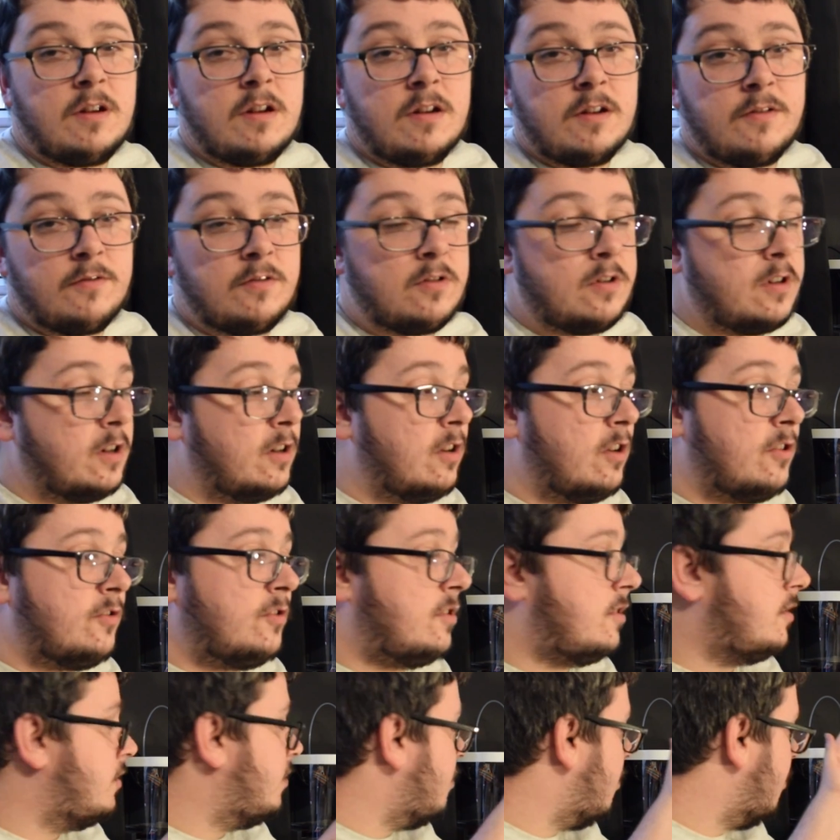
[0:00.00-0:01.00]
another enclosure
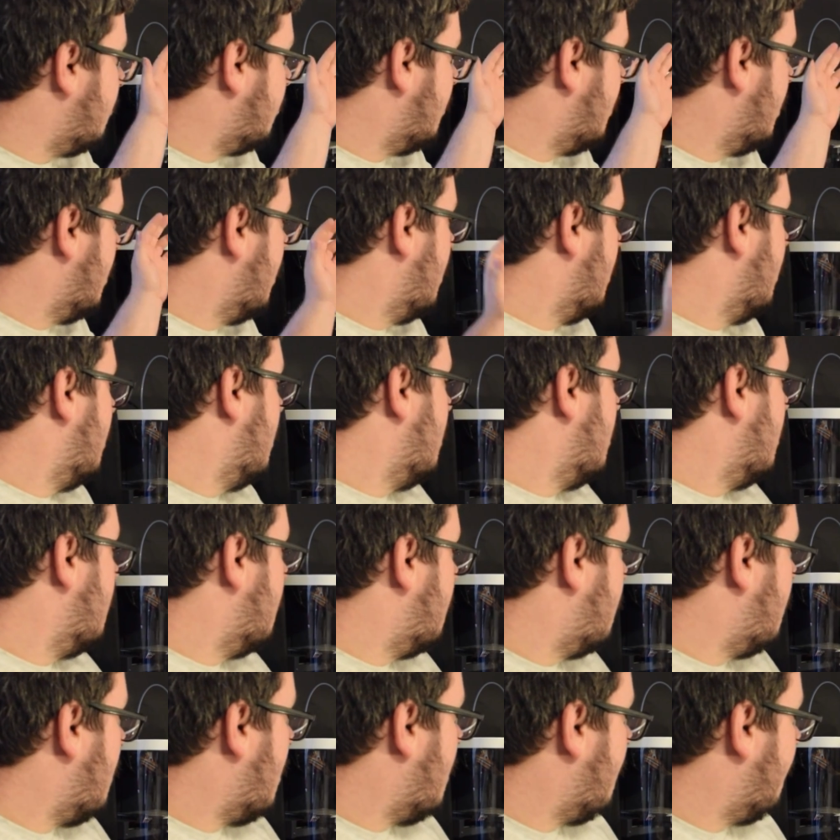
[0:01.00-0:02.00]
at the top.
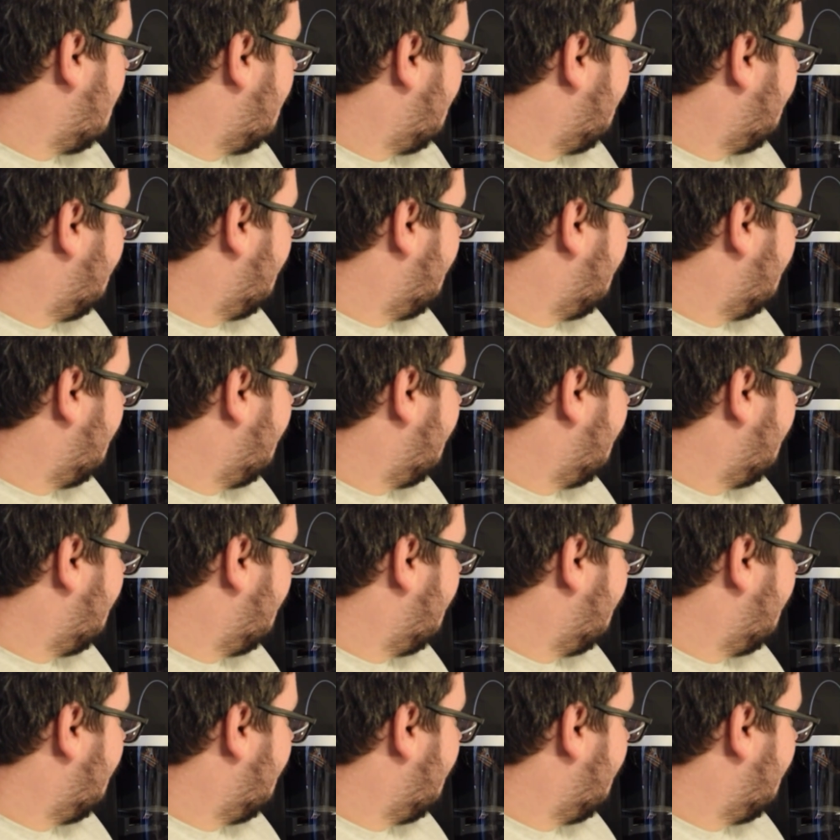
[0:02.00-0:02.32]
But